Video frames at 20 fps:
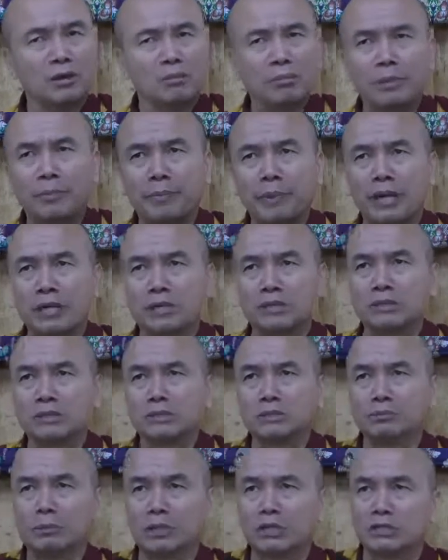my
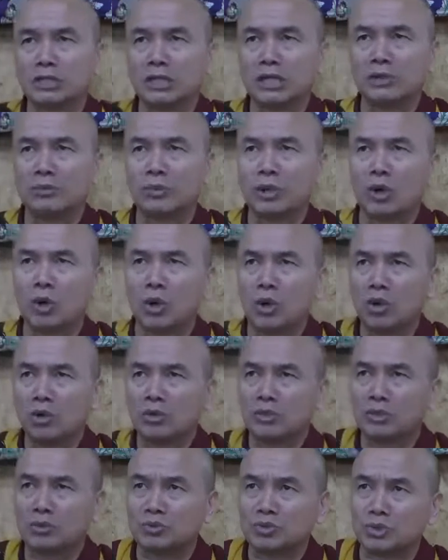parents, myself, we are all
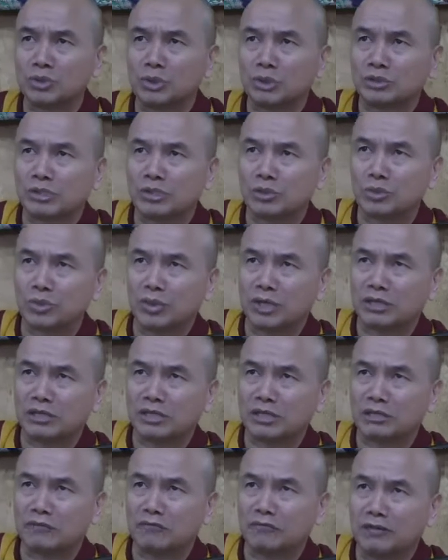downtrodden, we are
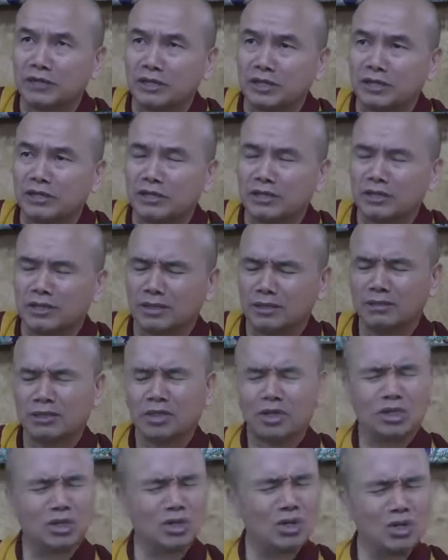the inferior.
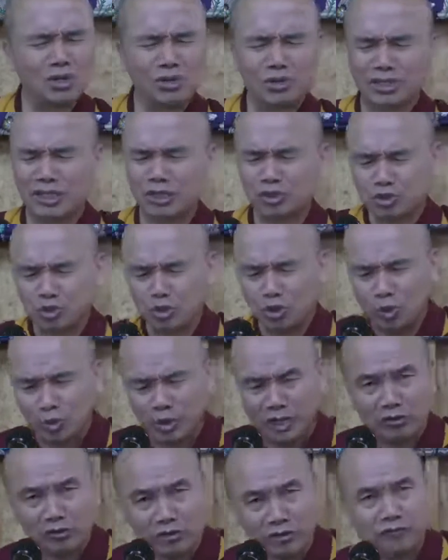No, there's no
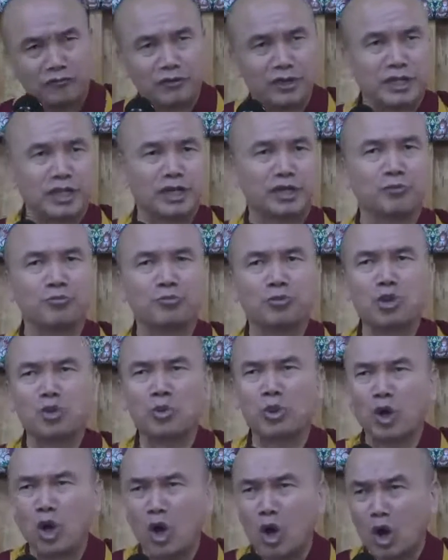one of inferior.
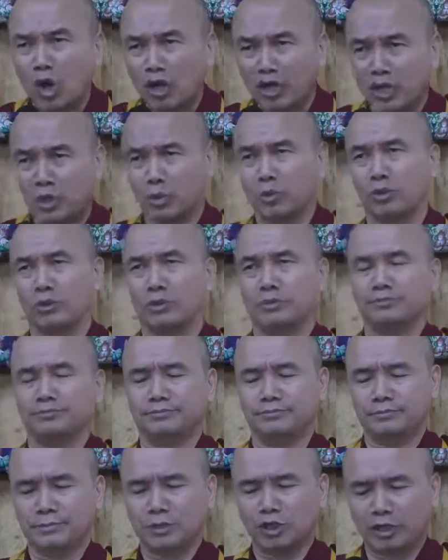We're all equal.
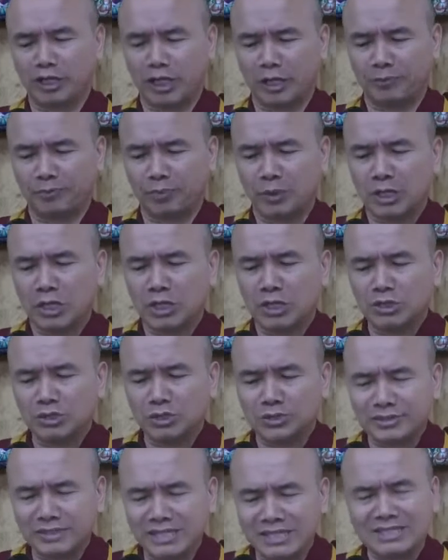Okay,
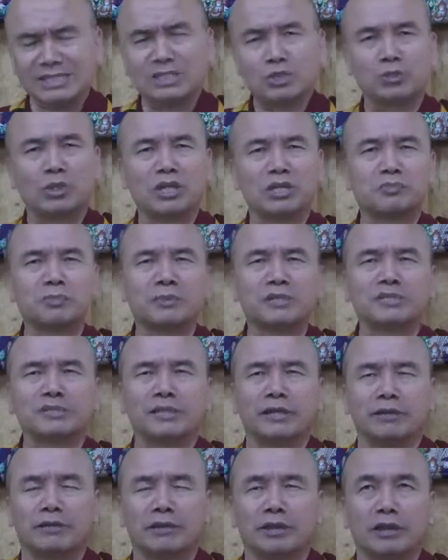so this is what is being
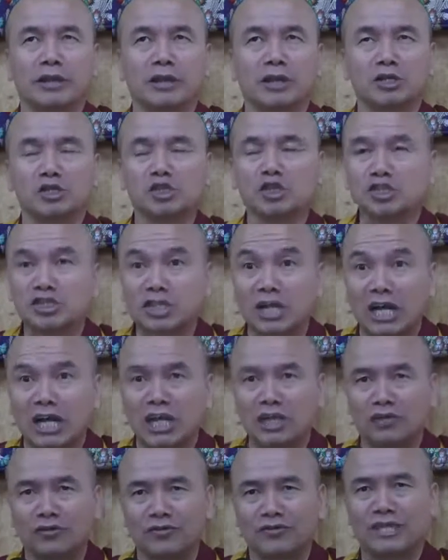said there, the
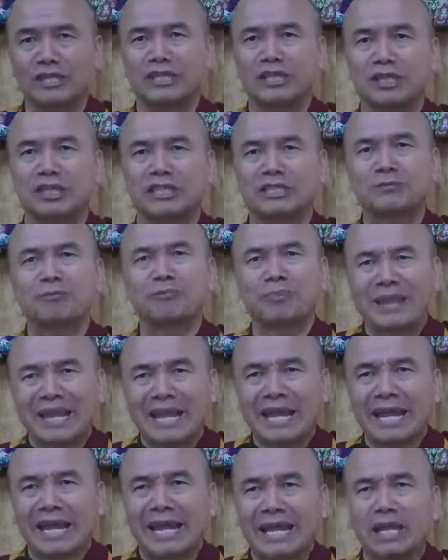child of the lineage.
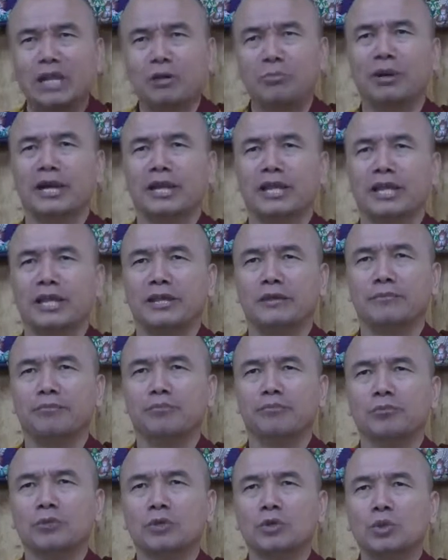Anybody
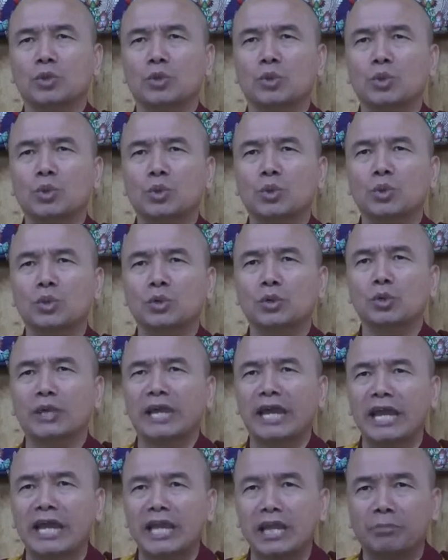who
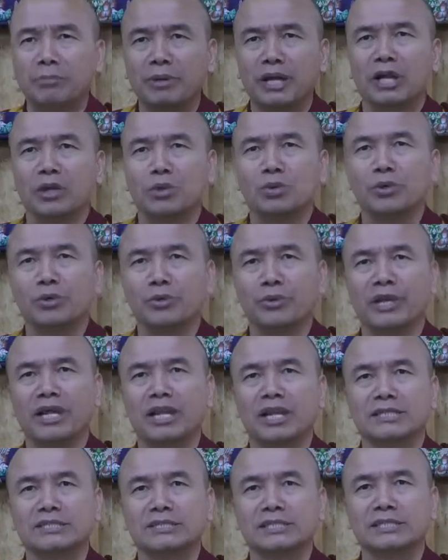
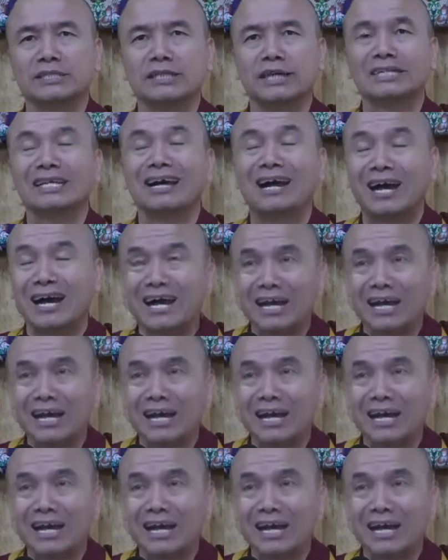realizes that